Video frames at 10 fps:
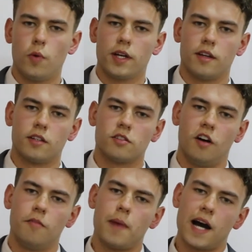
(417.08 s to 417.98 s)
weakness
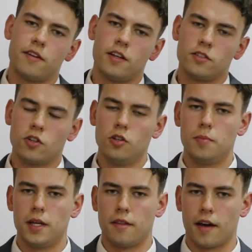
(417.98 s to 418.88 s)
of Padness could
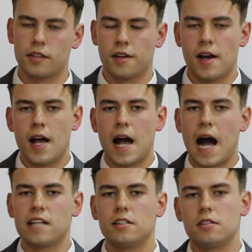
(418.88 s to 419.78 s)
be that
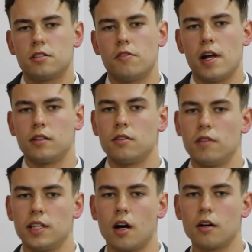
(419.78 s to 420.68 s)
as it is a
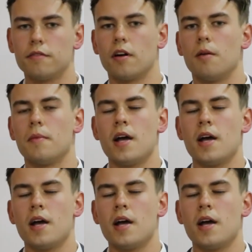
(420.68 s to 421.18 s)
relatively young firm,